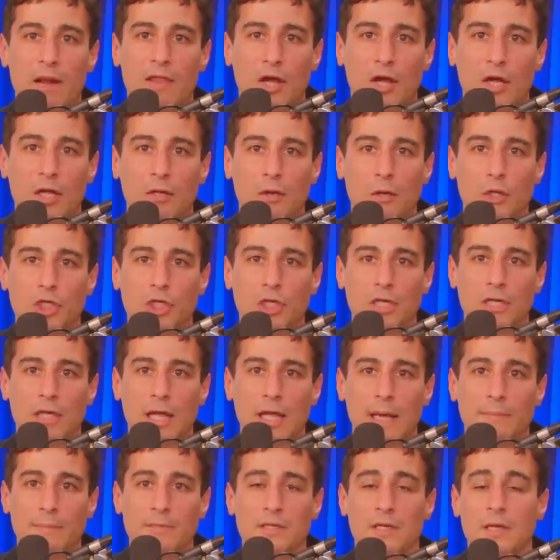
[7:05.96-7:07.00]
the collusion
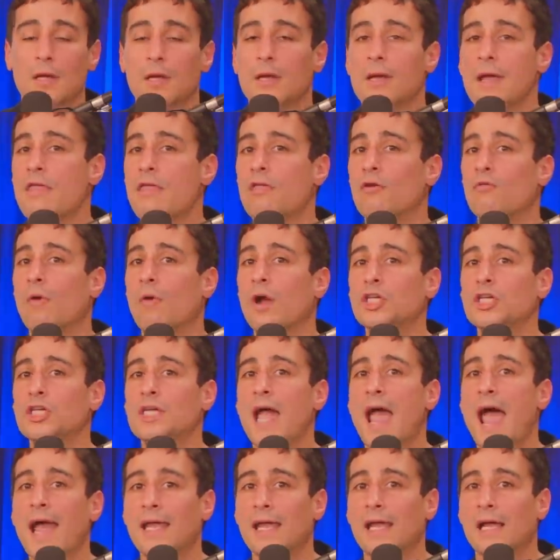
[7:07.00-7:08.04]
claims. And then the Russian
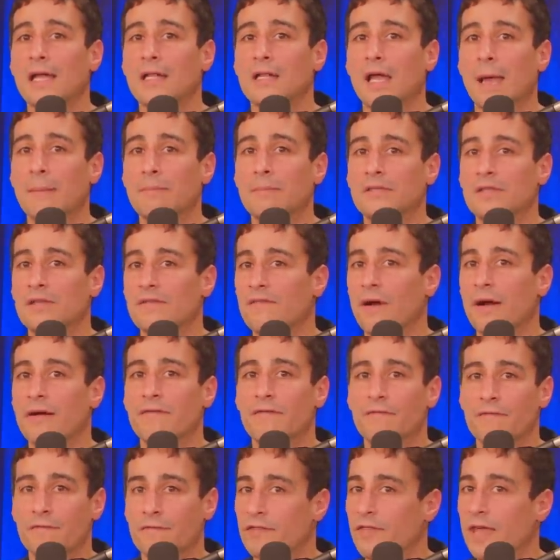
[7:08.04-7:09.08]
hacking claims, the very
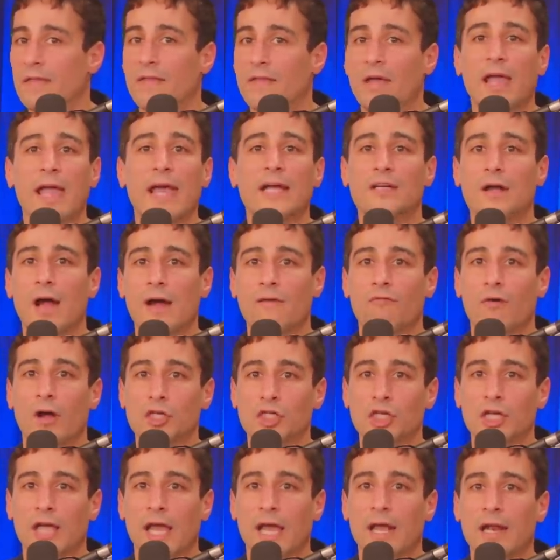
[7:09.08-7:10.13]
thing that kicked off
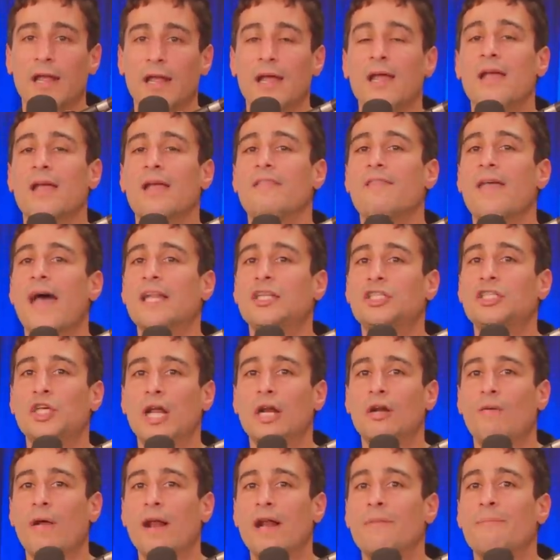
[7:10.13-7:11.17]
Russiagate, that's
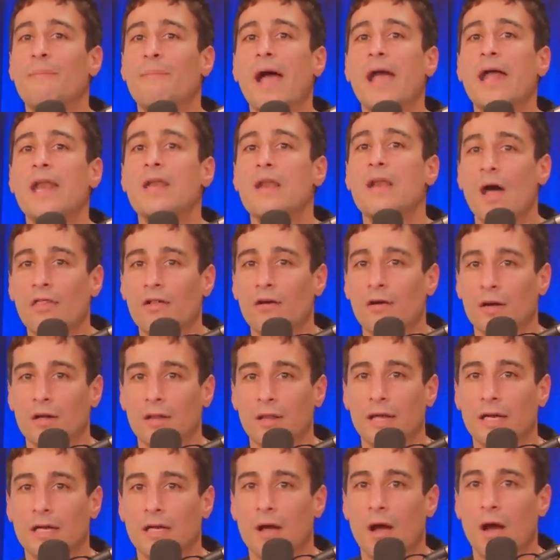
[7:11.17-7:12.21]
generated by another
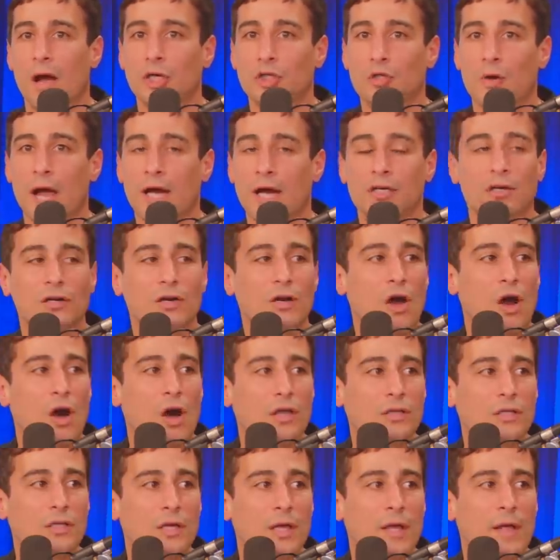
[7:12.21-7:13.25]
Clinton contractor
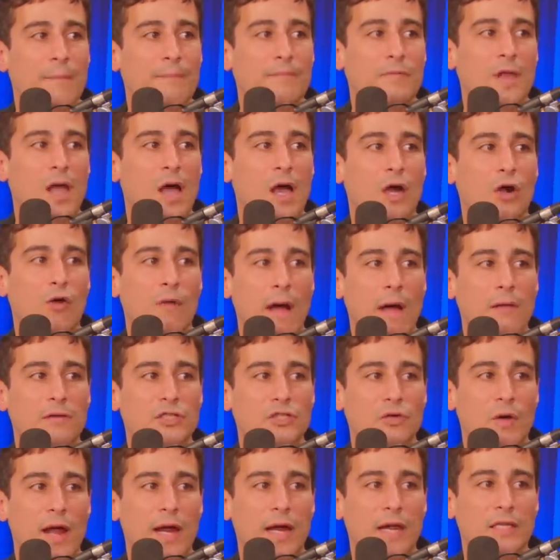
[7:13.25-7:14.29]
called
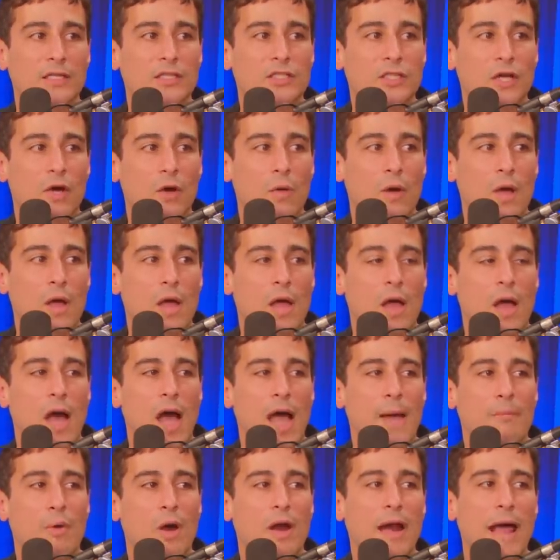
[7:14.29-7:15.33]
CrowdStrike. And so
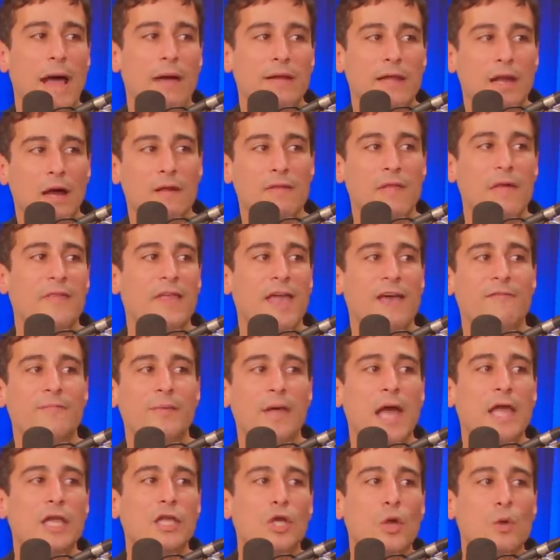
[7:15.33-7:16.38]
I point out here that the
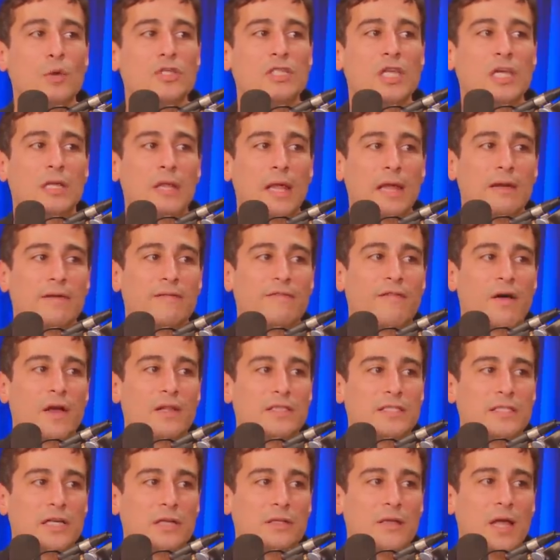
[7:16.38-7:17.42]
FBI used the Clinton
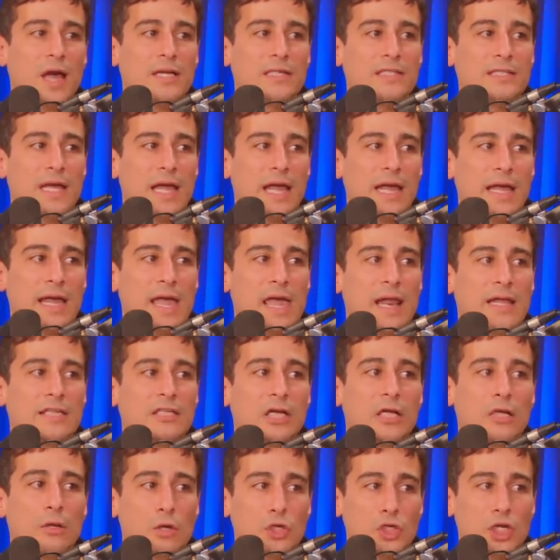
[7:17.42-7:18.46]
fund Steele dossier in its
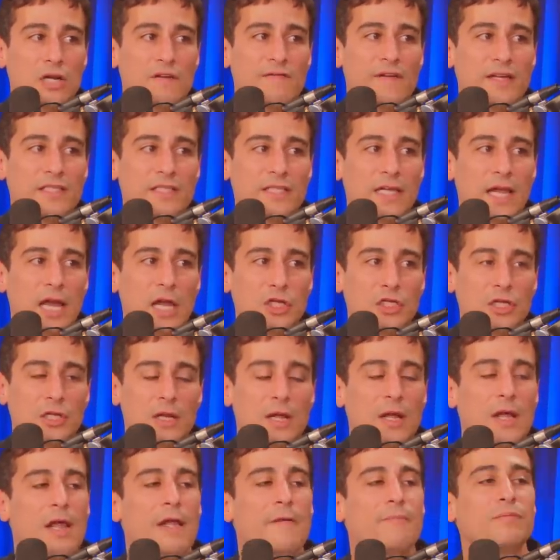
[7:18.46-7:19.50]
collusion investigation.
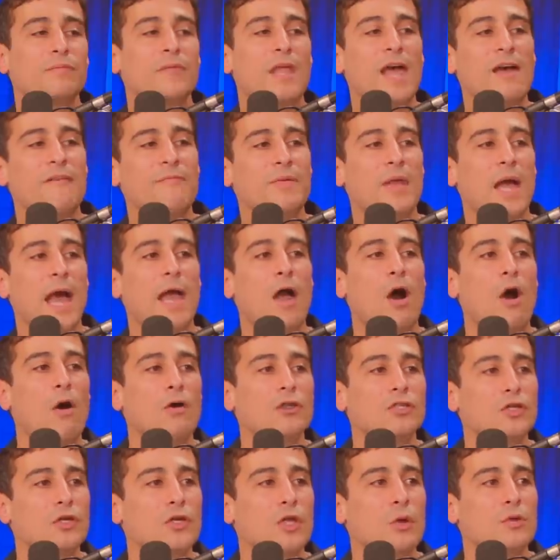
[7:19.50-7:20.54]
The FBI
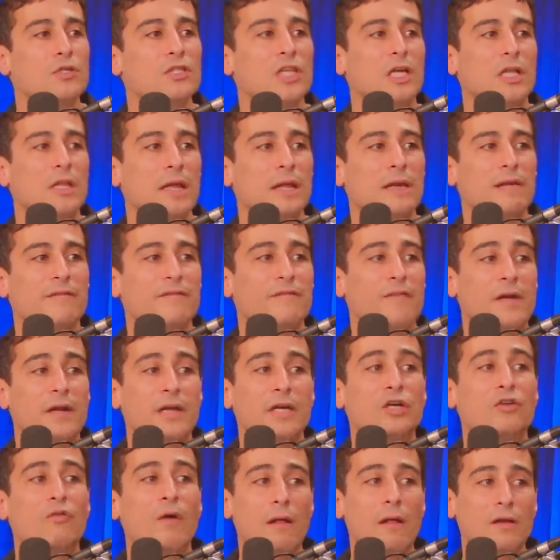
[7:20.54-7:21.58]
also used the Clinton funded
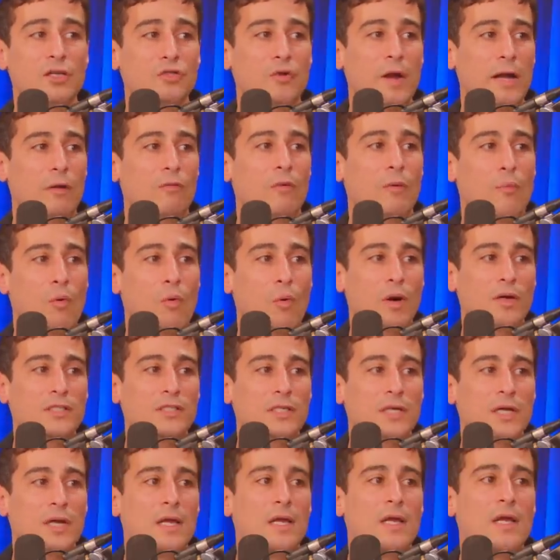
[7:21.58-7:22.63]
CrowdStrike reports
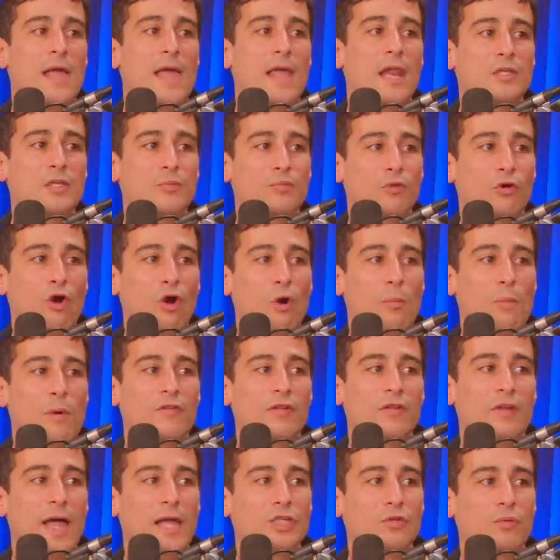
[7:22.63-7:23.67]
in its probe of
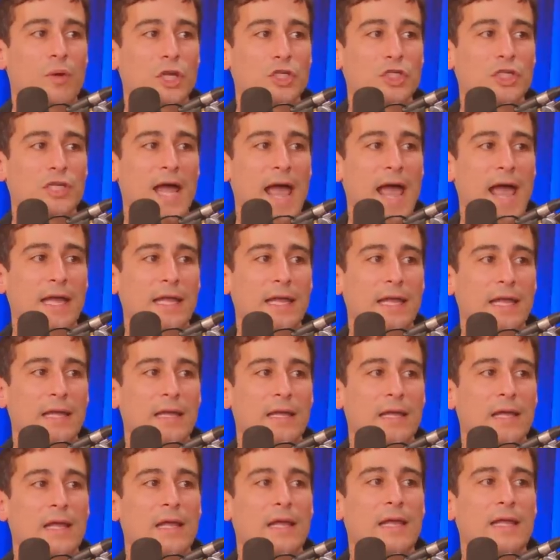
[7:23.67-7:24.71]
alleged Russian hacking.
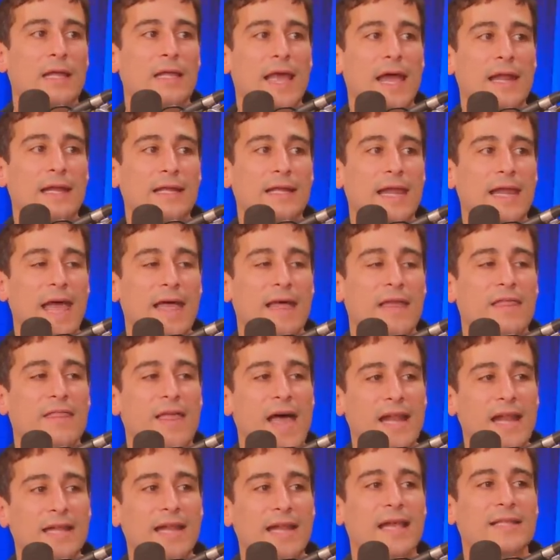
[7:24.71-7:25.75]
Yet
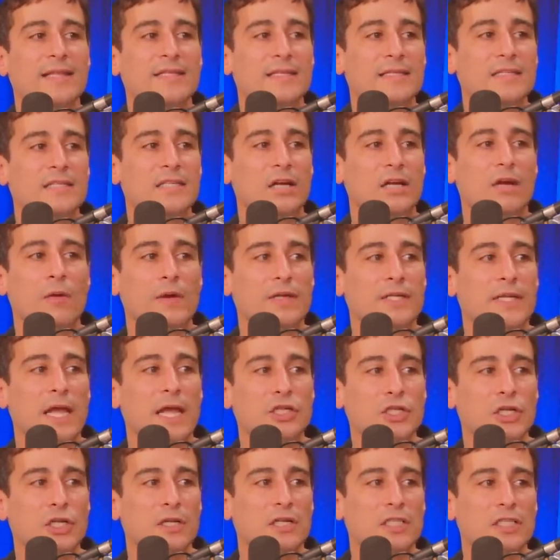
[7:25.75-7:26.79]
that gets zero
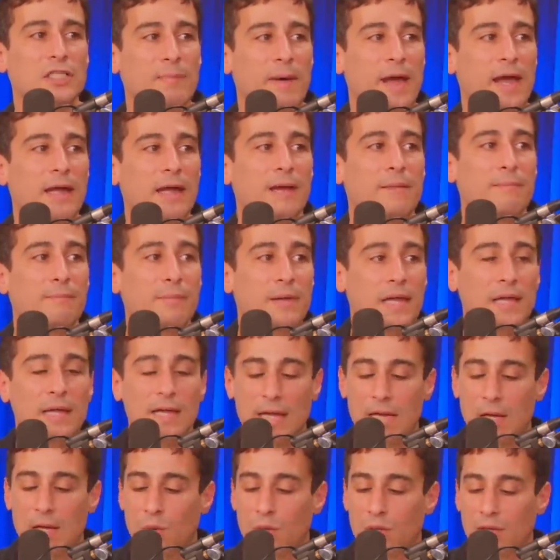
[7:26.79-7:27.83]
attention despite
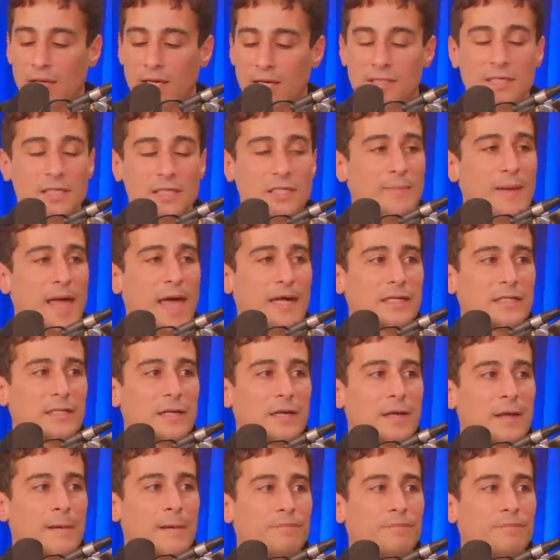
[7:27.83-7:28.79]
being equally suspect.